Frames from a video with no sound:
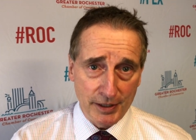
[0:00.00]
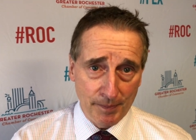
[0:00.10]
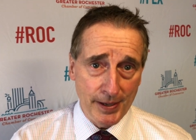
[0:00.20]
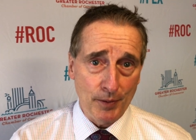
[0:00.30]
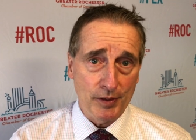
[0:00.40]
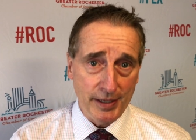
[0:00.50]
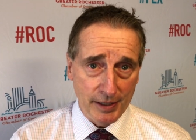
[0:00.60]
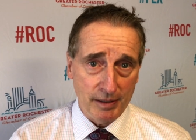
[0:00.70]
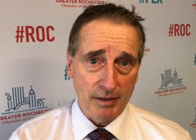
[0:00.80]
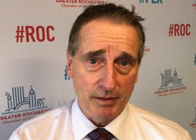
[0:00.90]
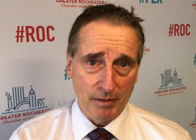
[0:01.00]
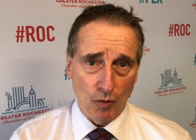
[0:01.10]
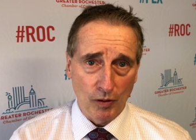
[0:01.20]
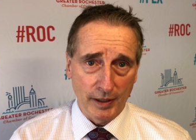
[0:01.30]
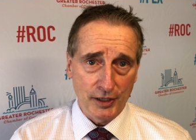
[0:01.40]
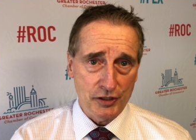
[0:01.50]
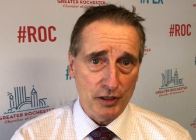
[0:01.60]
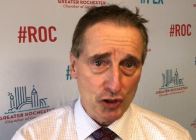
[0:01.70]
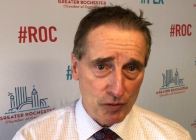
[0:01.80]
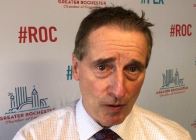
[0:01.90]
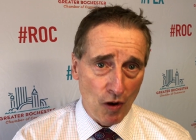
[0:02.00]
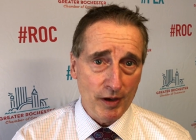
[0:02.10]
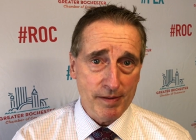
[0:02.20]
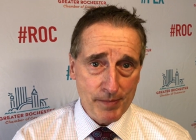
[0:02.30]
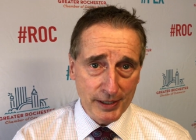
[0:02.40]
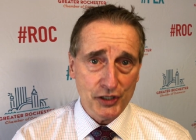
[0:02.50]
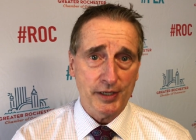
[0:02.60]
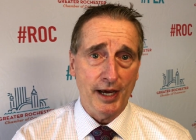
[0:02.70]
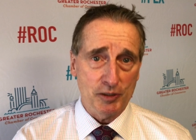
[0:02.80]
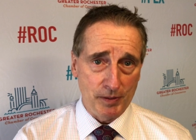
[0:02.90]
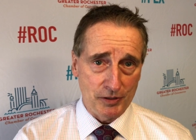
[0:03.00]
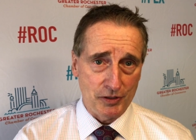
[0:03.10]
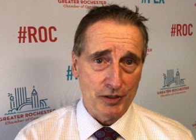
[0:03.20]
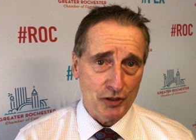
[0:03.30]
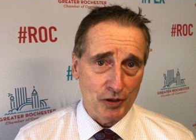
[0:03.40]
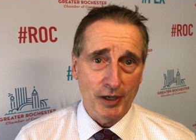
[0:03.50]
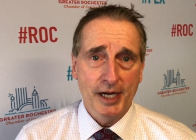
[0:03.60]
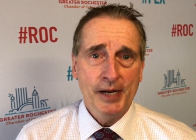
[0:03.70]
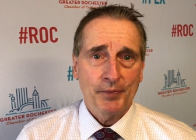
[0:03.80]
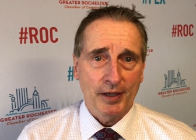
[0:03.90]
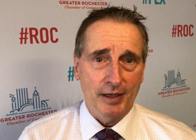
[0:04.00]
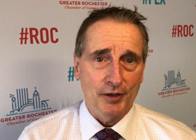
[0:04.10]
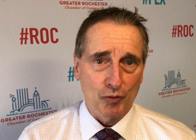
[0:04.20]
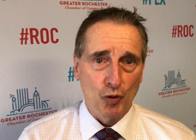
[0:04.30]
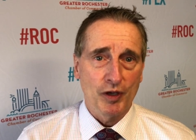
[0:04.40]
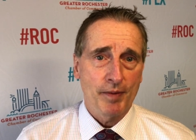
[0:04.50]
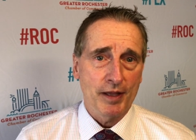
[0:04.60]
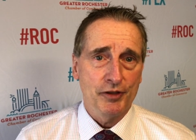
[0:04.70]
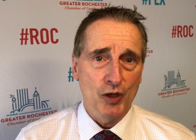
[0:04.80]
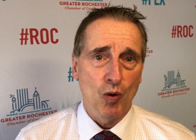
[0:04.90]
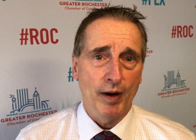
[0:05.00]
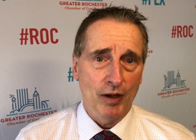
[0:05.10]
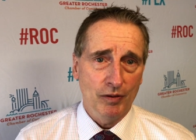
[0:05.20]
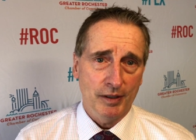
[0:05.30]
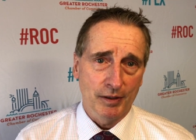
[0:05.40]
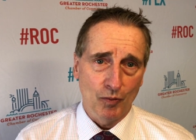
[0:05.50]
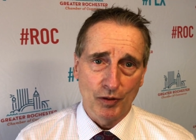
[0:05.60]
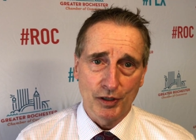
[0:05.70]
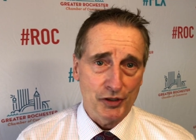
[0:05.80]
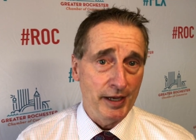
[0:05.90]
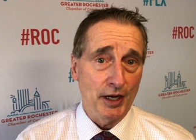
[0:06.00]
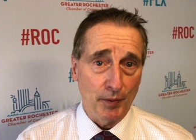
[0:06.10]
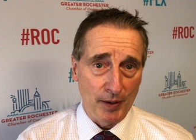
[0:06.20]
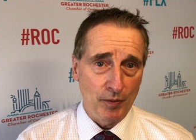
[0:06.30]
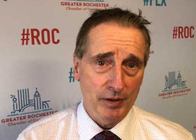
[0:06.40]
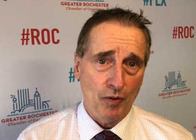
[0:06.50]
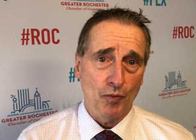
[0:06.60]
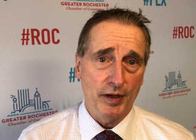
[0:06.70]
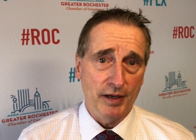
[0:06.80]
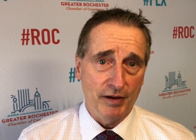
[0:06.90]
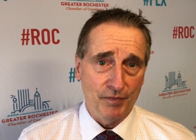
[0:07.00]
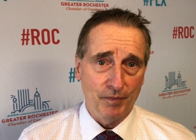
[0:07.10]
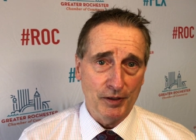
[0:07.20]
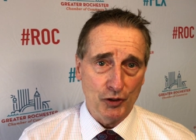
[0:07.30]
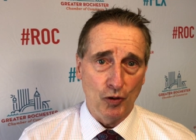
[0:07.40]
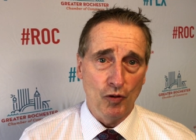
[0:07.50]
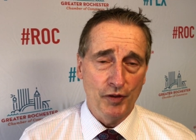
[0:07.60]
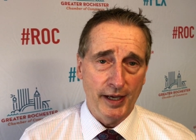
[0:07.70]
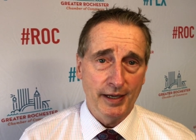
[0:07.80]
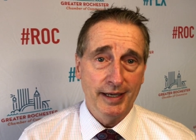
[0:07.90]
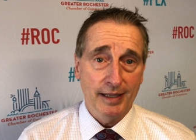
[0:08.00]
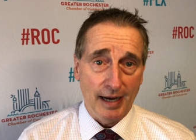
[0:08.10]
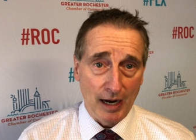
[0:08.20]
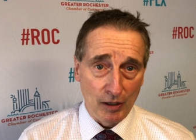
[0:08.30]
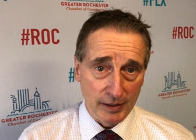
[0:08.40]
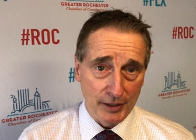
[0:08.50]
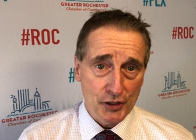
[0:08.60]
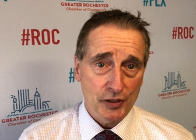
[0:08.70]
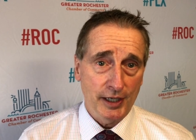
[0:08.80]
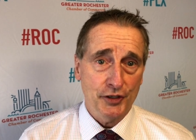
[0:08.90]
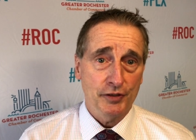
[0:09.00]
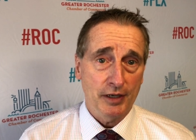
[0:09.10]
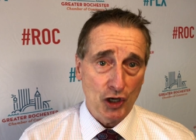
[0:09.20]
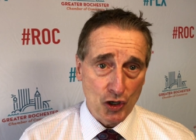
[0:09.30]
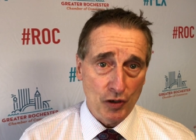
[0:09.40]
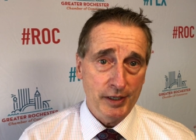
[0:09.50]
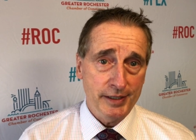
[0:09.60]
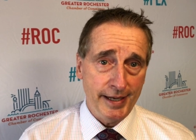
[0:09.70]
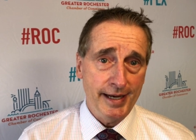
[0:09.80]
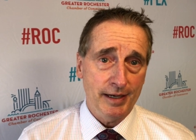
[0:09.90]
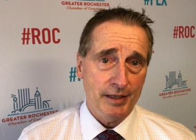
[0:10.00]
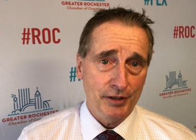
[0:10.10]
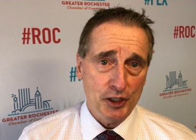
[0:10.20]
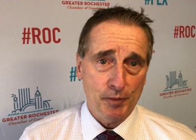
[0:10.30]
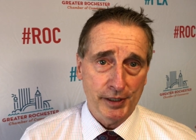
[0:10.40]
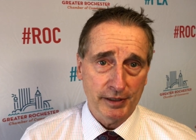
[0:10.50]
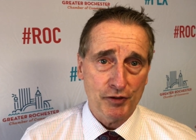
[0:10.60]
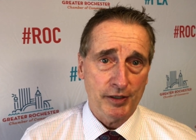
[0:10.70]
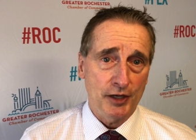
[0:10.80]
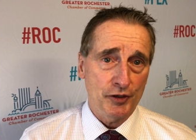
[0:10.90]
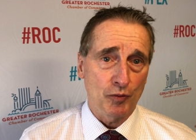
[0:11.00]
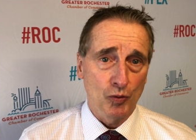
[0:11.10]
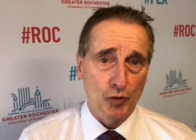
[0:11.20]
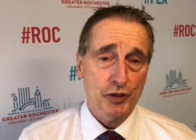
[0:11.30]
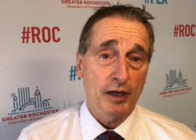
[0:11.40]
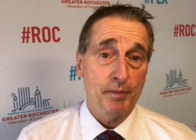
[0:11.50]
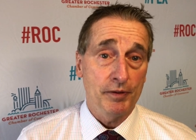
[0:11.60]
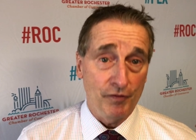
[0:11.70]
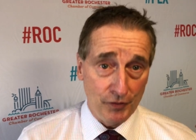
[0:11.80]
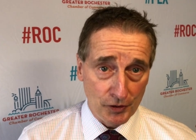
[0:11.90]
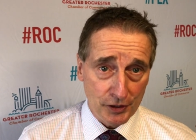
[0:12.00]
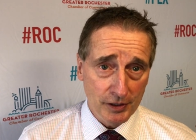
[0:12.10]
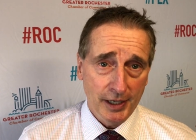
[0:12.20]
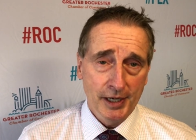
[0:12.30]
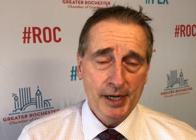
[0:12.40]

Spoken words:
the impact would hit more or less the small and mid-sized businesses. So the ruling by the DOL was a great one. We have been told that our legislature could take these predictive scheduling rules up in the future.